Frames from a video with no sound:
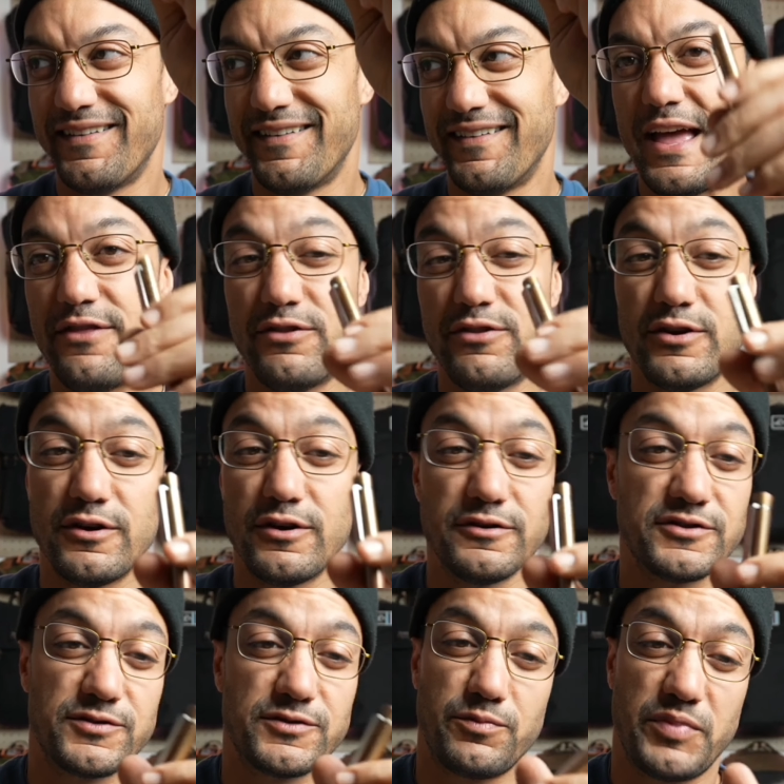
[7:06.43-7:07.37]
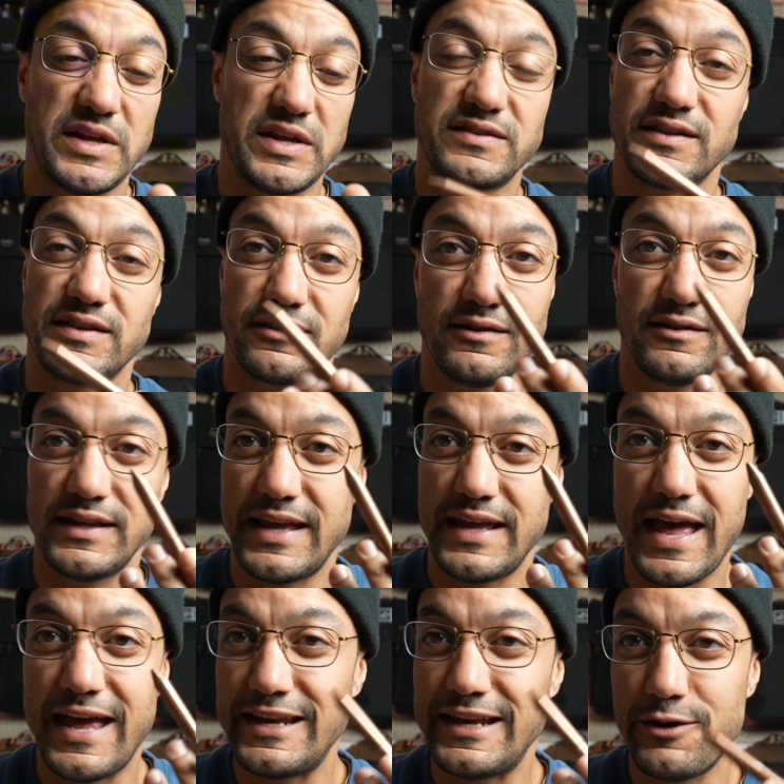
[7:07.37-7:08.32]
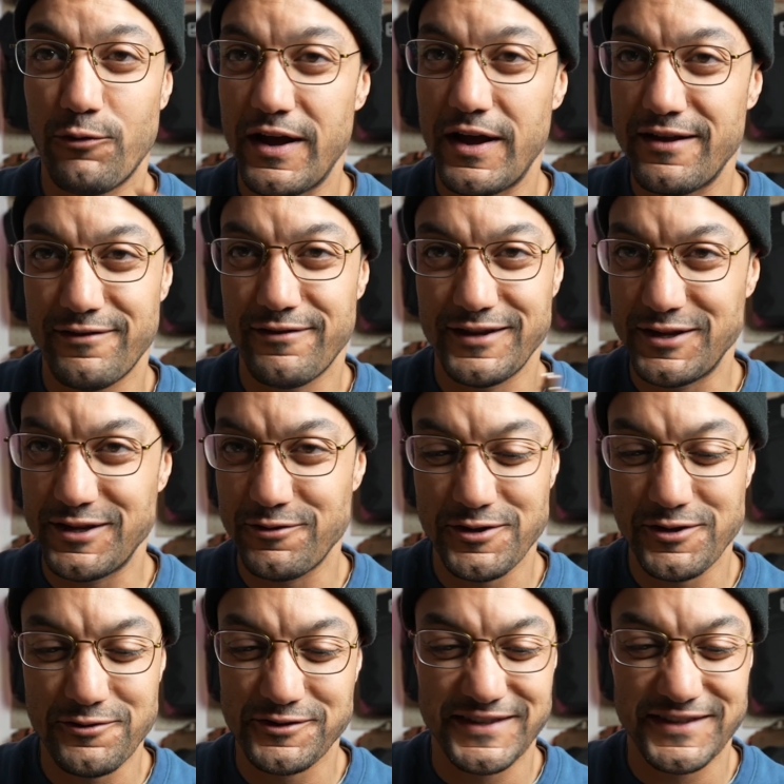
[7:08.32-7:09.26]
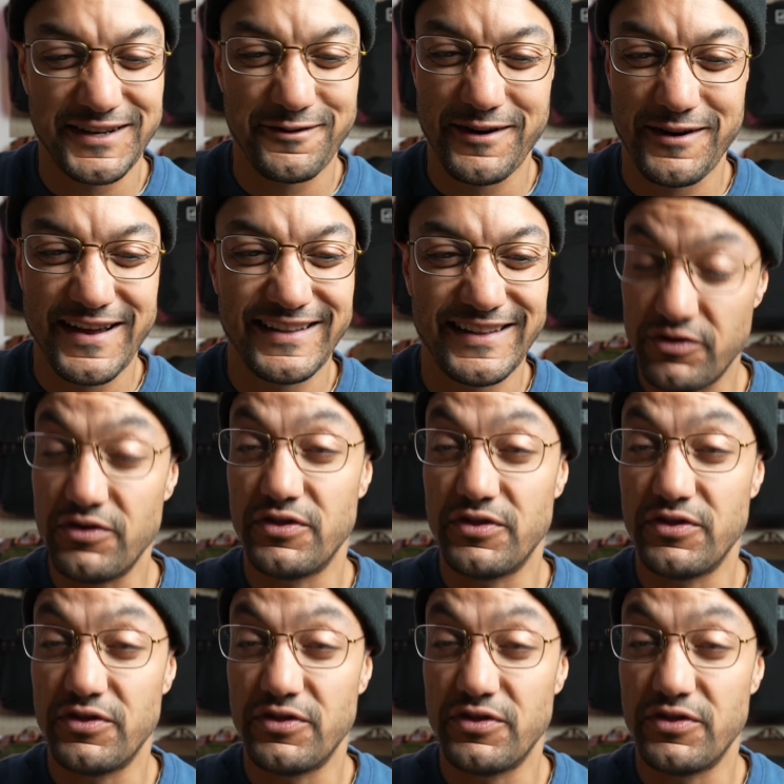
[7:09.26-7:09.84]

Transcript: And there's basically any way that you use it, right?